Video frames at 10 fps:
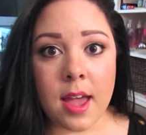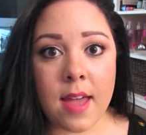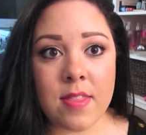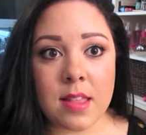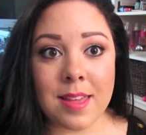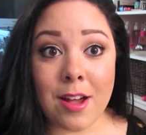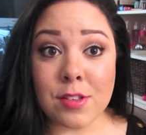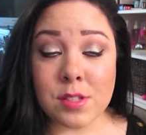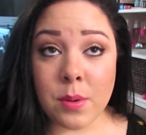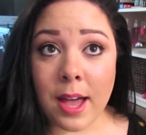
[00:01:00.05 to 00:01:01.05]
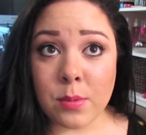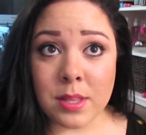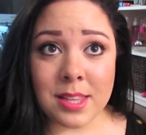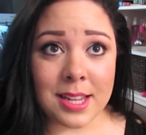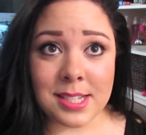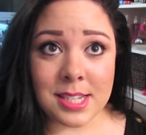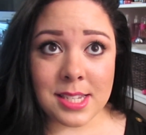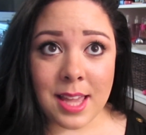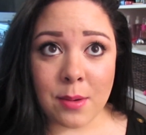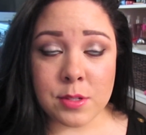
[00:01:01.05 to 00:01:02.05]
and then they also had one that I
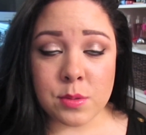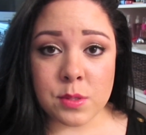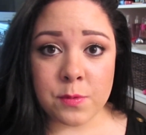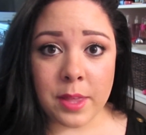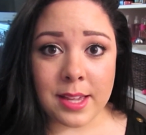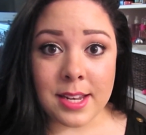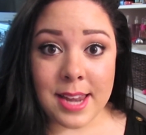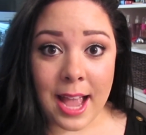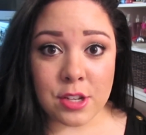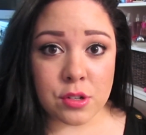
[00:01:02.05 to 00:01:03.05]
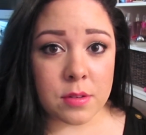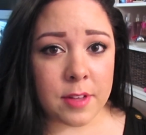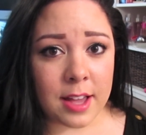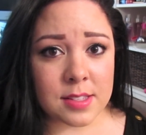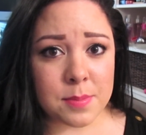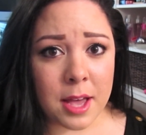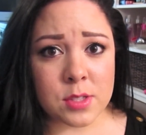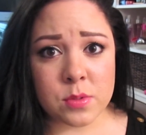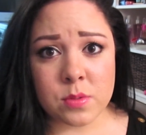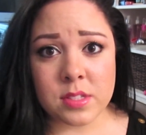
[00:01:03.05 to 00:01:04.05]
didn't get, which was like a natural
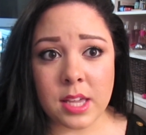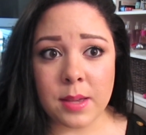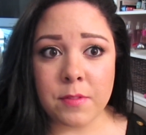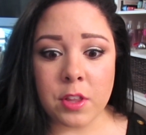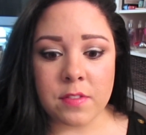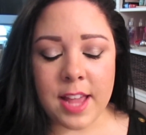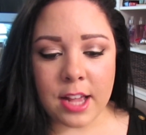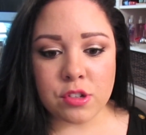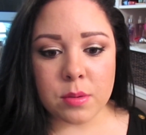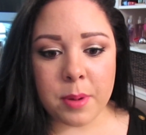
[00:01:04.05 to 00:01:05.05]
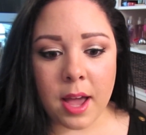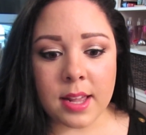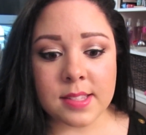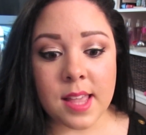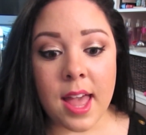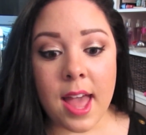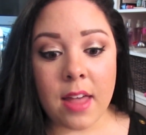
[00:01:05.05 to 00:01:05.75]
VoxBox, which like full of natural products,